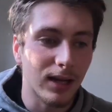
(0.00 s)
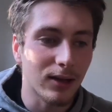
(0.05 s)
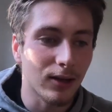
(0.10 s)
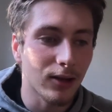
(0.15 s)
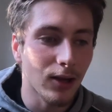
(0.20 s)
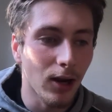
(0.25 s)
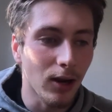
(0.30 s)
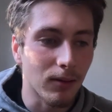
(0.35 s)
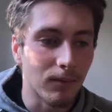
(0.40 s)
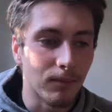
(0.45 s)
I could
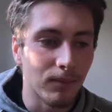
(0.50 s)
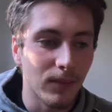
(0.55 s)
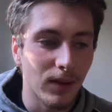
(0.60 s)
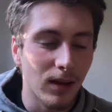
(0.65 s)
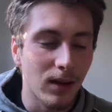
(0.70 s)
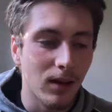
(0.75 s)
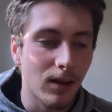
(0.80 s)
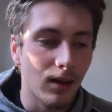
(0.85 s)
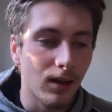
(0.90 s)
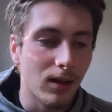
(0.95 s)
go.
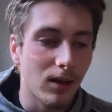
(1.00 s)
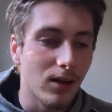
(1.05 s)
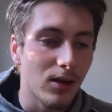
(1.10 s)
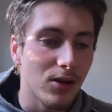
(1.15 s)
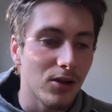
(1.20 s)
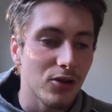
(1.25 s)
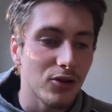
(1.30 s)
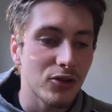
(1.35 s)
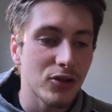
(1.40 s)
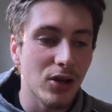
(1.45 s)

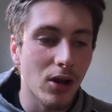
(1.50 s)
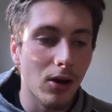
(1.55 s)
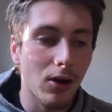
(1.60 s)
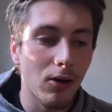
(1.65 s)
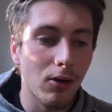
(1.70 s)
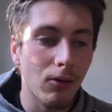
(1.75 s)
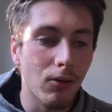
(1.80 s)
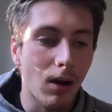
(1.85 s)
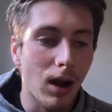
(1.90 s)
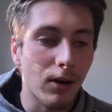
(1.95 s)

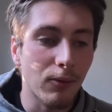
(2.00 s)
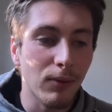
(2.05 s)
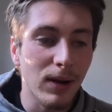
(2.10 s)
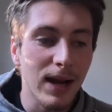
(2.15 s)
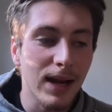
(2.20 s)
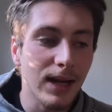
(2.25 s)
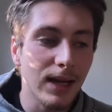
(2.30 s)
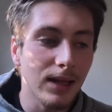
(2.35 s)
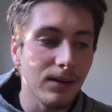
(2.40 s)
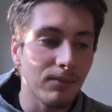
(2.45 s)
So I
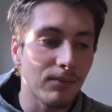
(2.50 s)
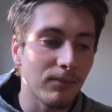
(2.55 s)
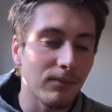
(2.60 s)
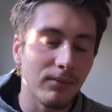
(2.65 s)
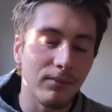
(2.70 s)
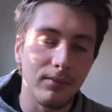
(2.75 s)
ran it